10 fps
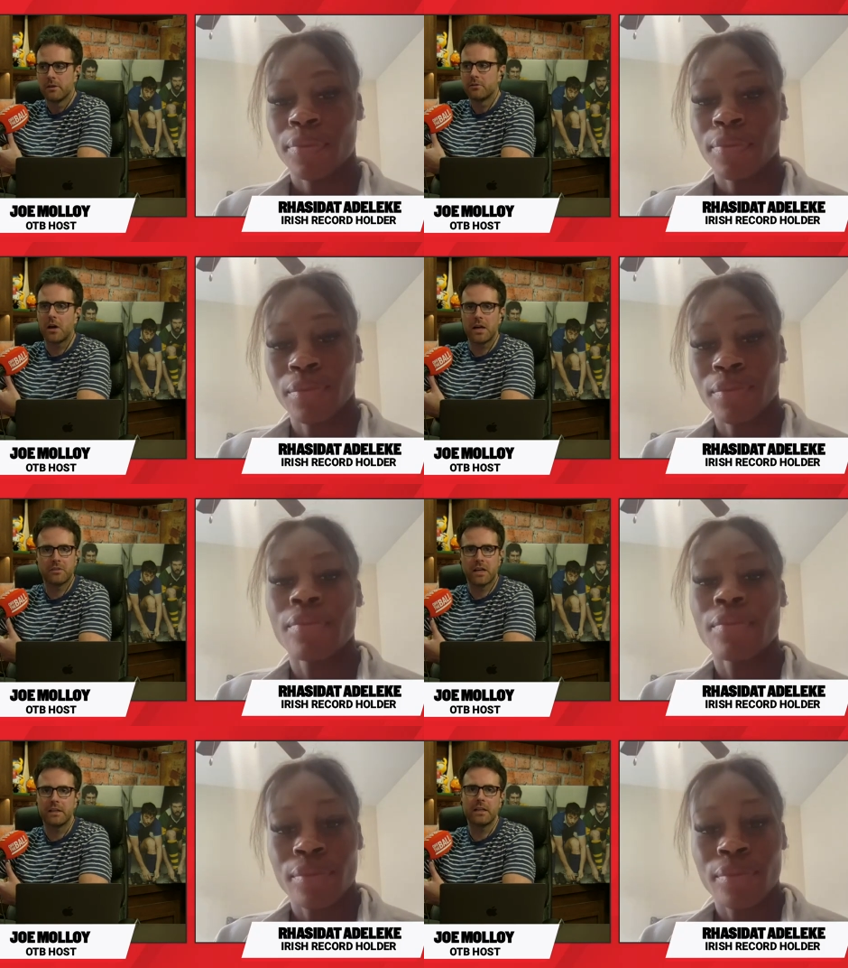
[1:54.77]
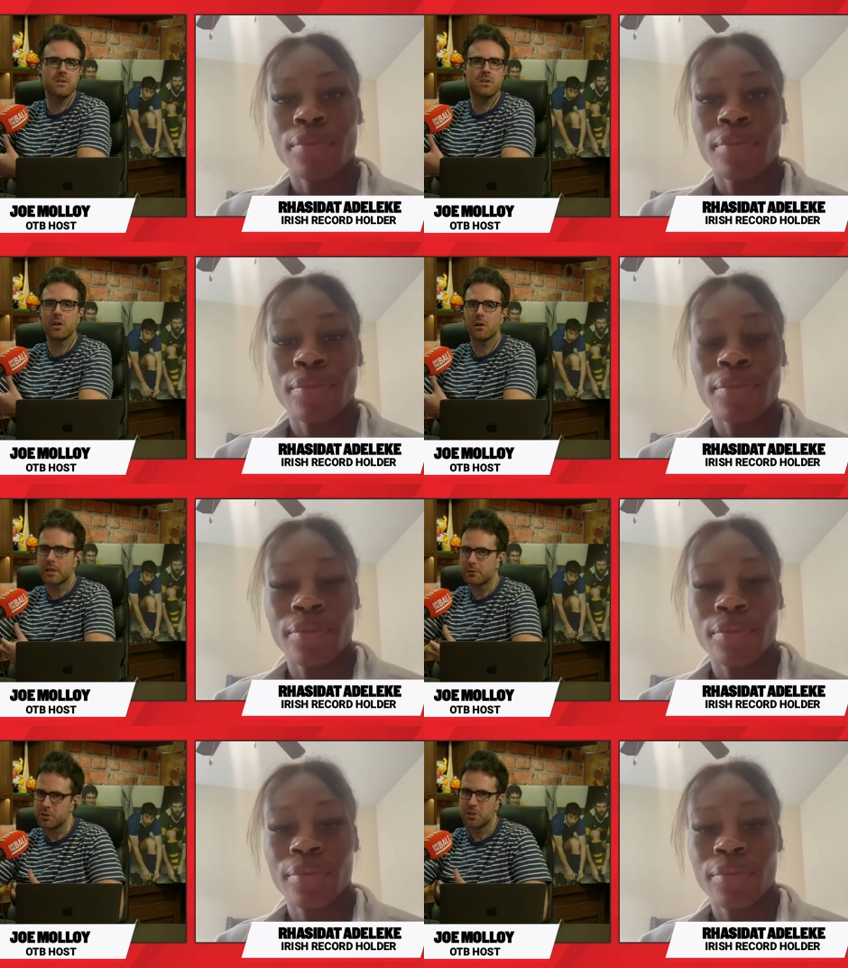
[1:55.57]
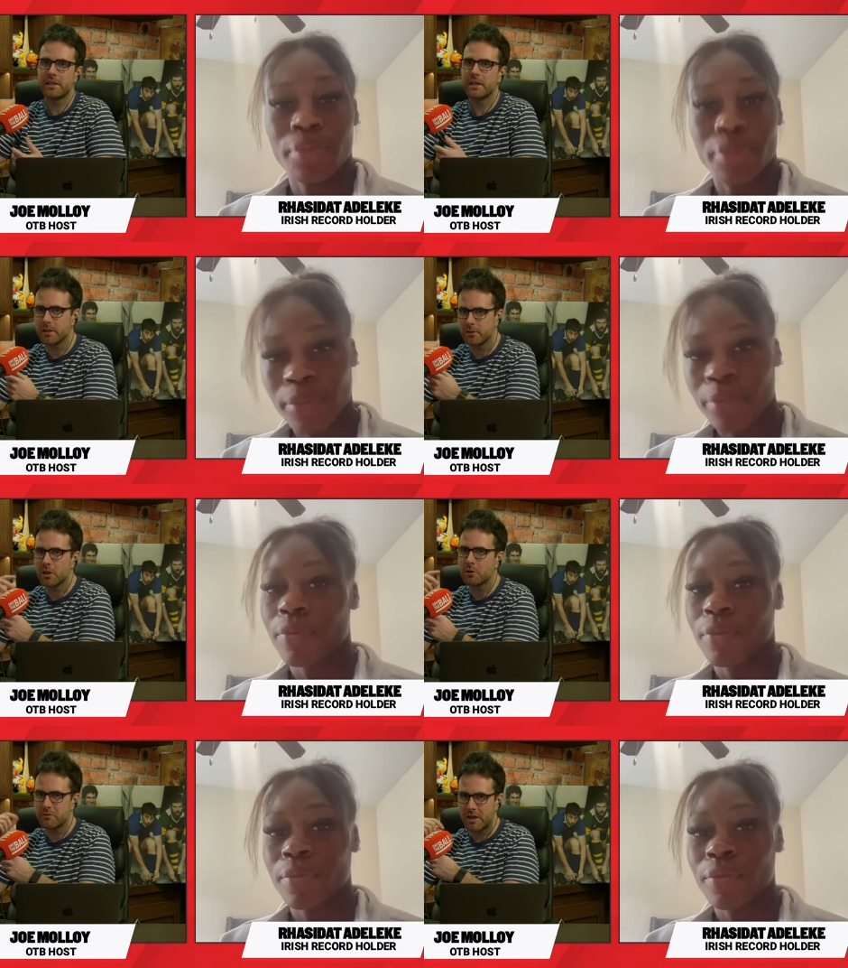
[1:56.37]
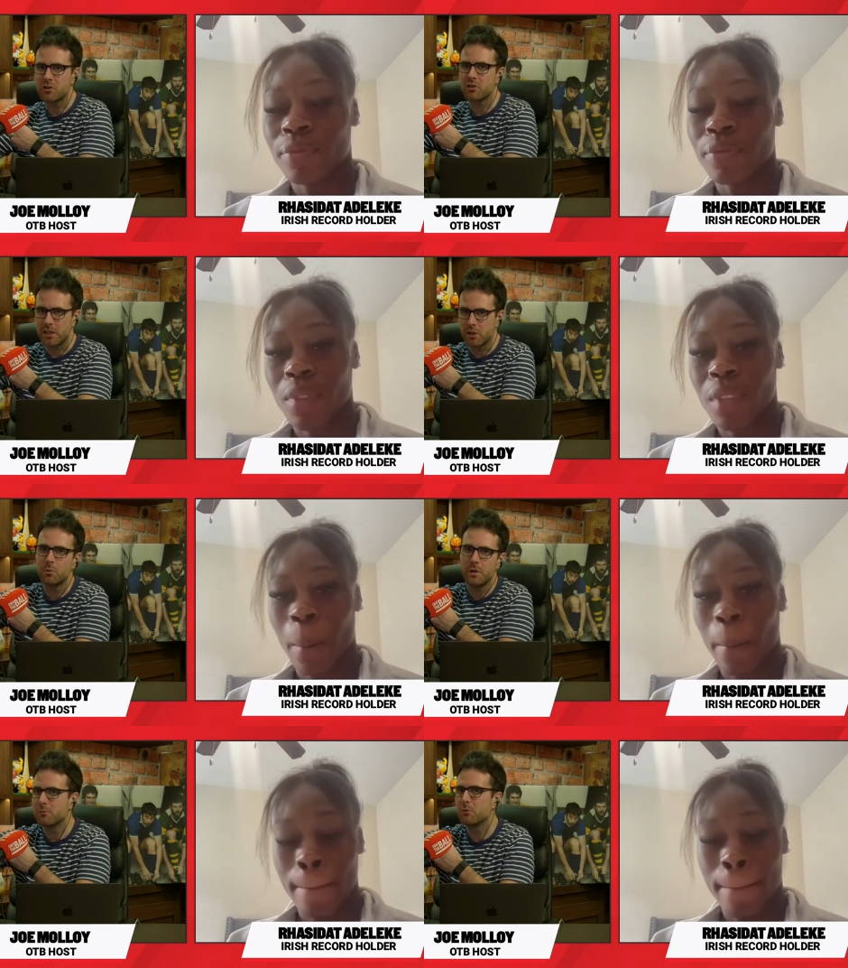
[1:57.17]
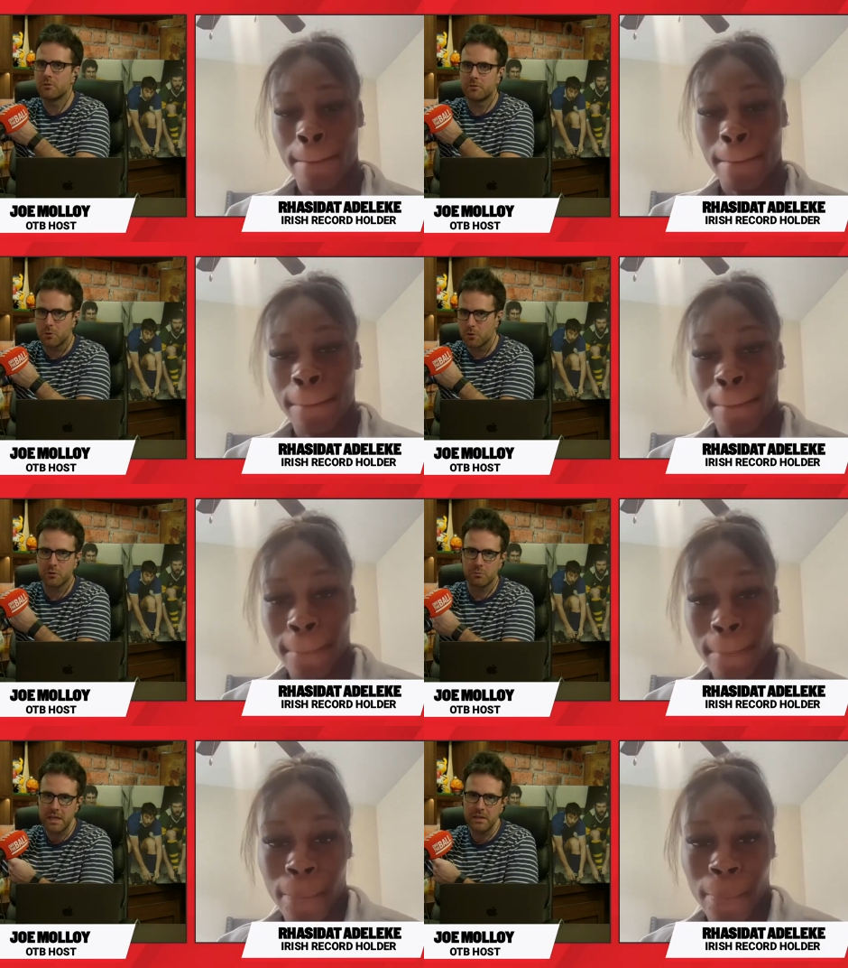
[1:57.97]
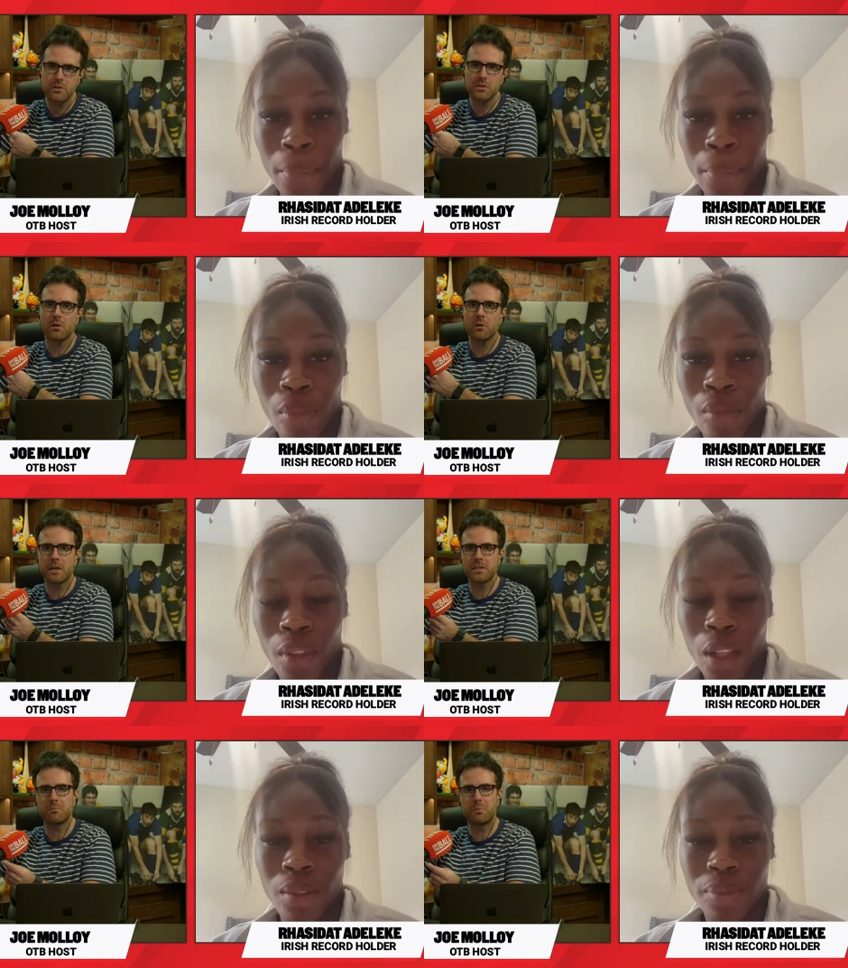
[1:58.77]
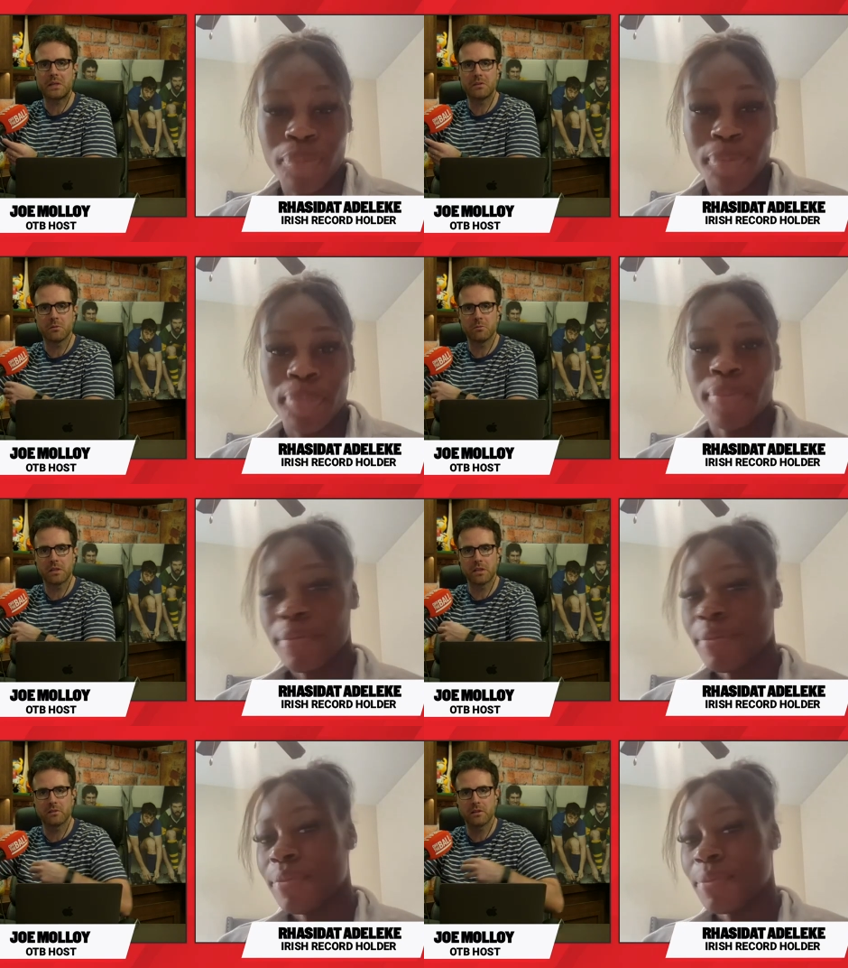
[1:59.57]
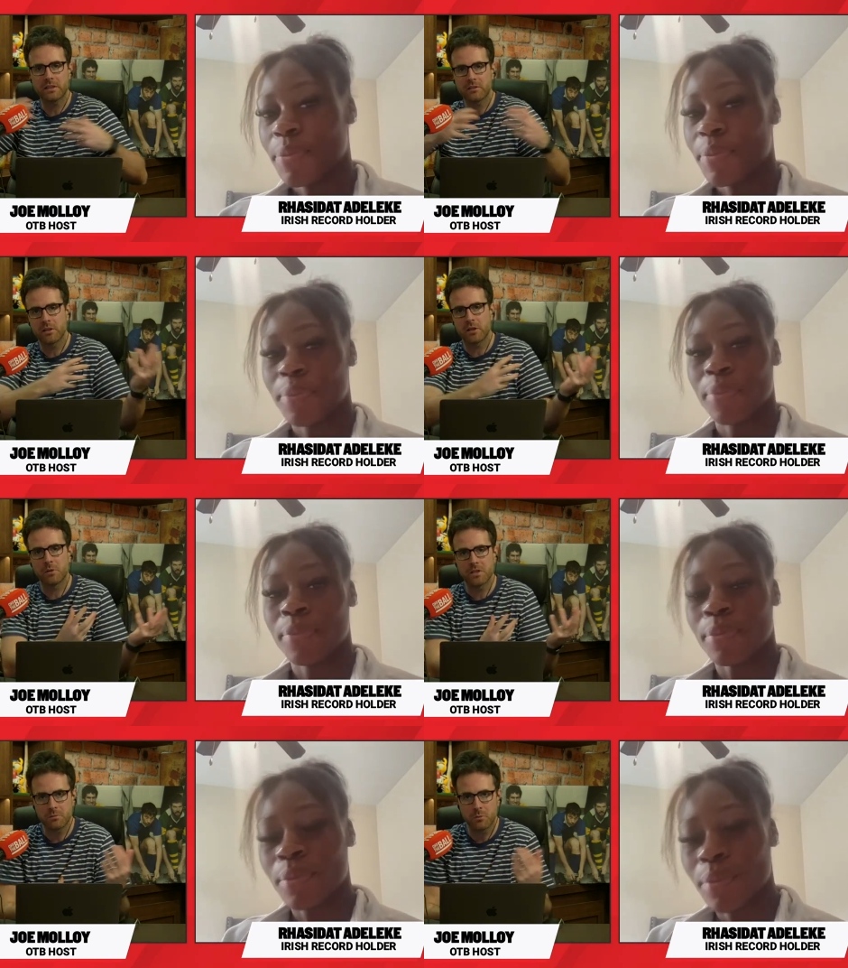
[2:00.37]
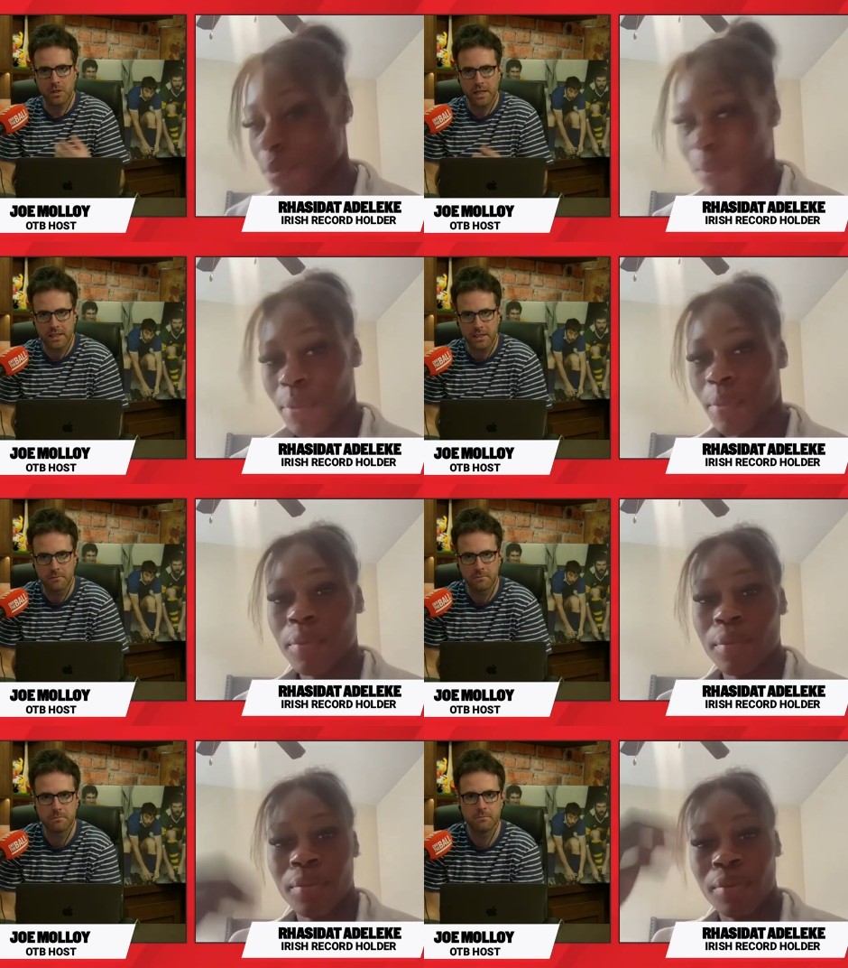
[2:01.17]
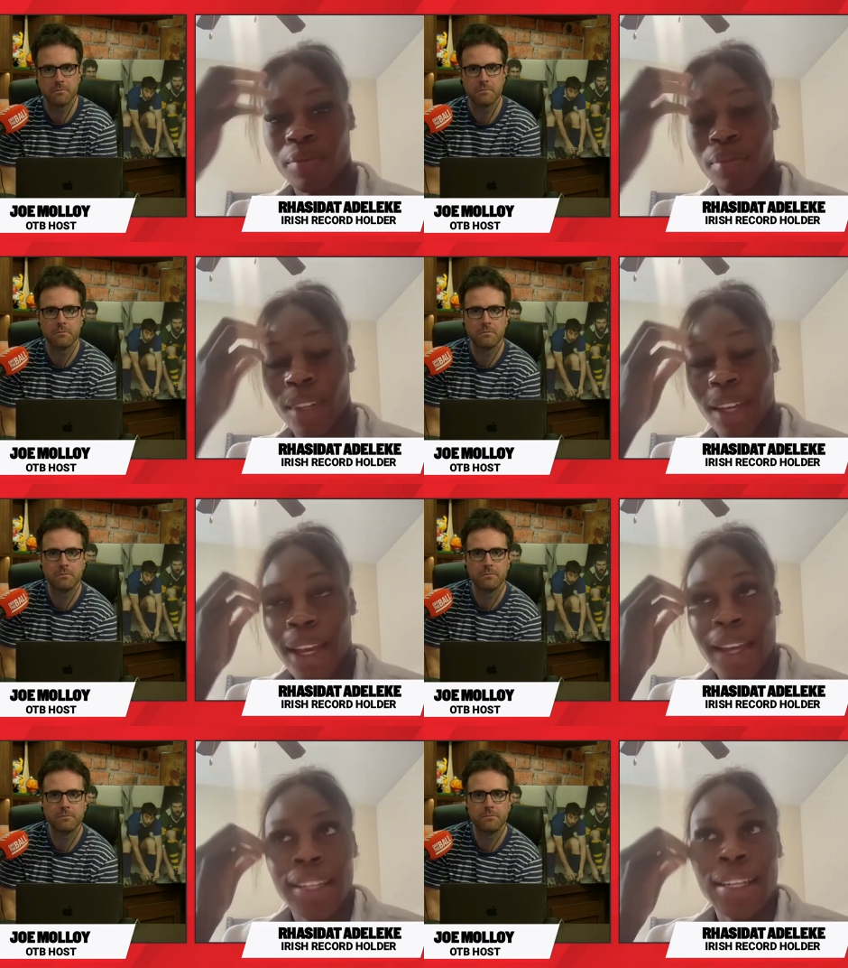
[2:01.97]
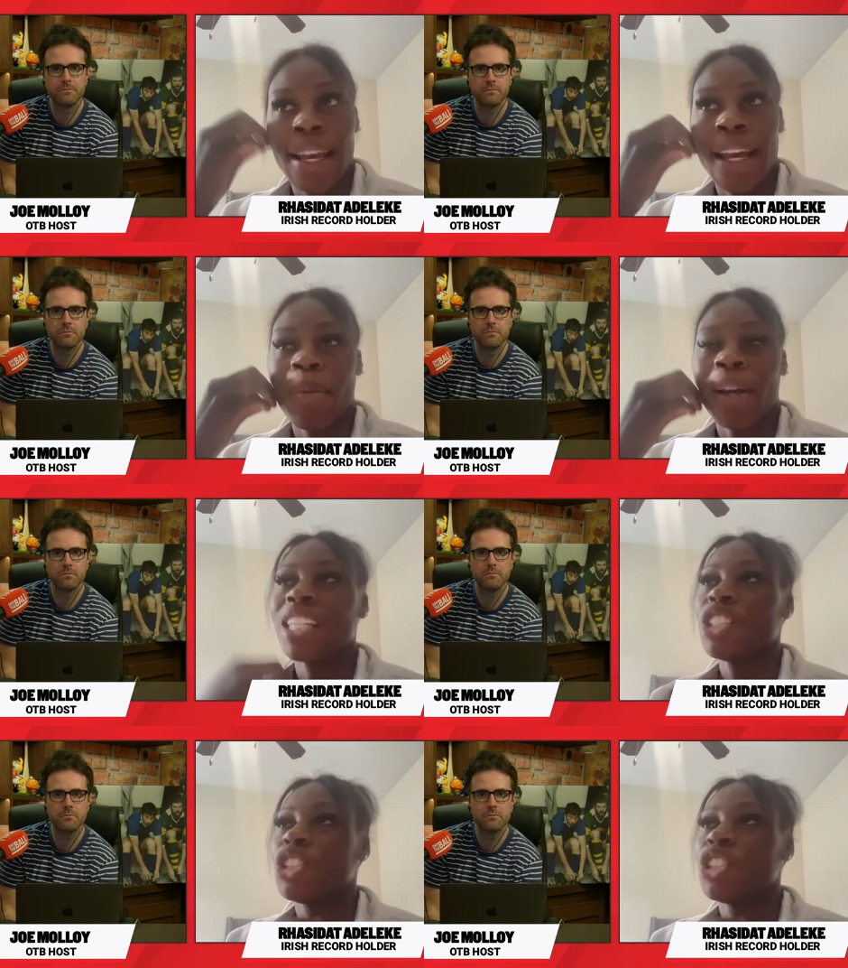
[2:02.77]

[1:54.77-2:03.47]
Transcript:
Speaker 1: five, ten years ago, like Rhasidat, you know, eventually you will run 400 meters, or has it been something that's that's uh, arisen more lately?
Speaker 2: Um, I guess